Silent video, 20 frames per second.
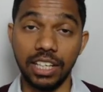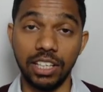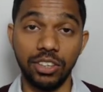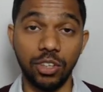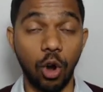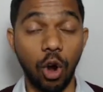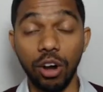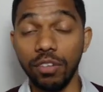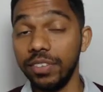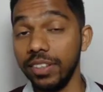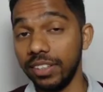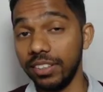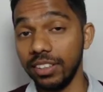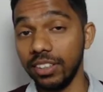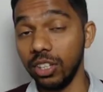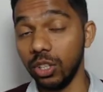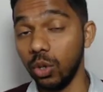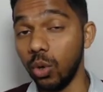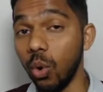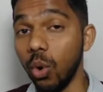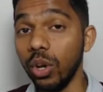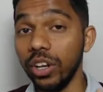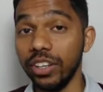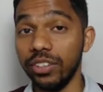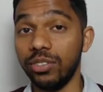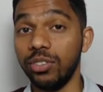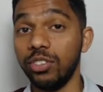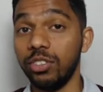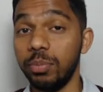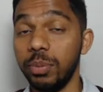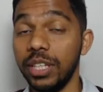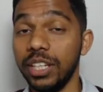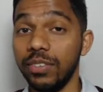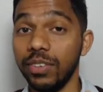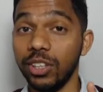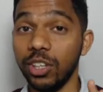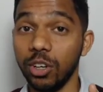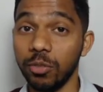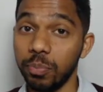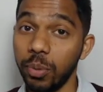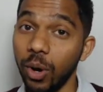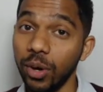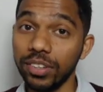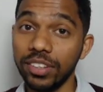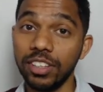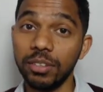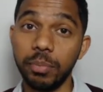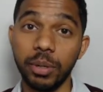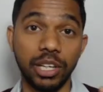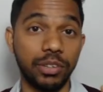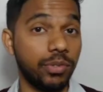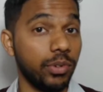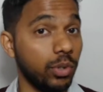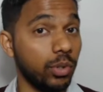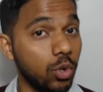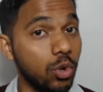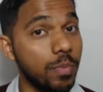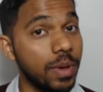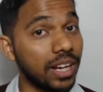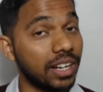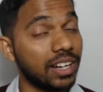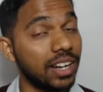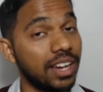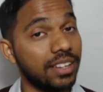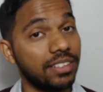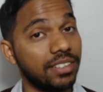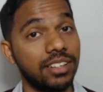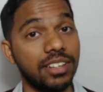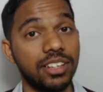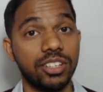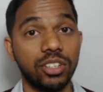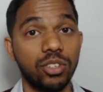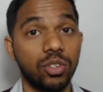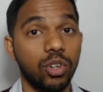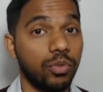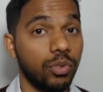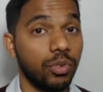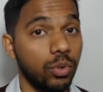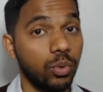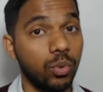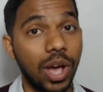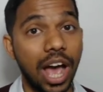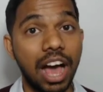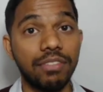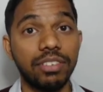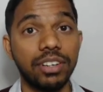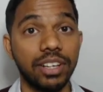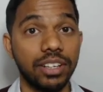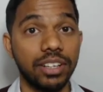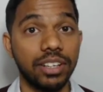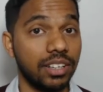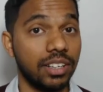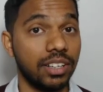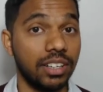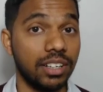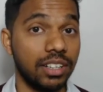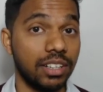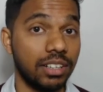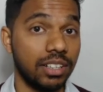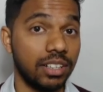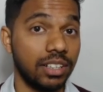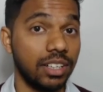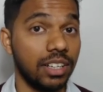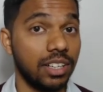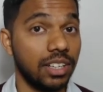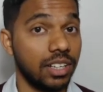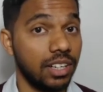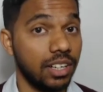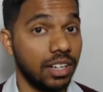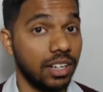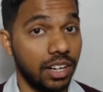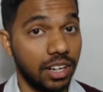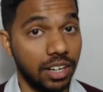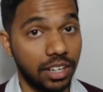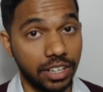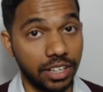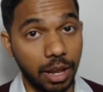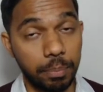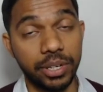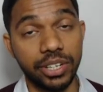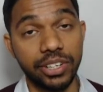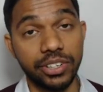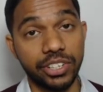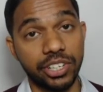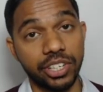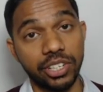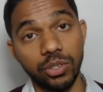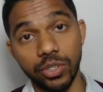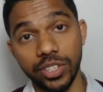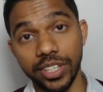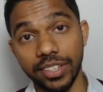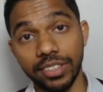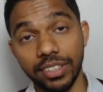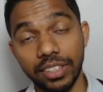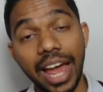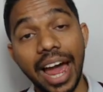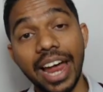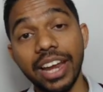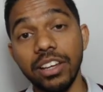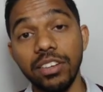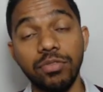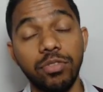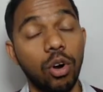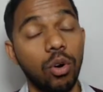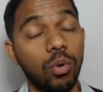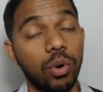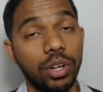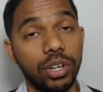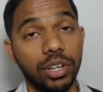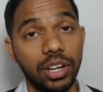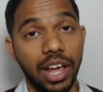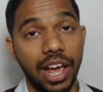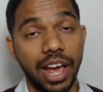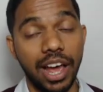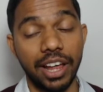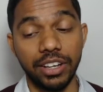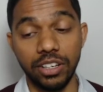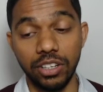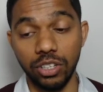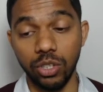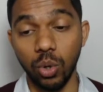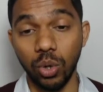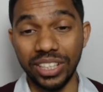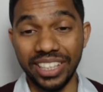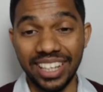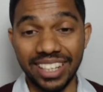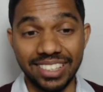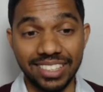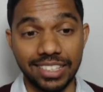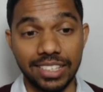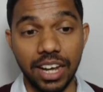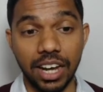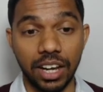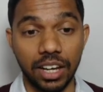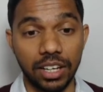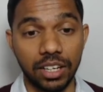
Obviously the goal is to speak without pauses, but if you do make a hesitation or if you do have a repetition, you just carry forward and don't get stuck.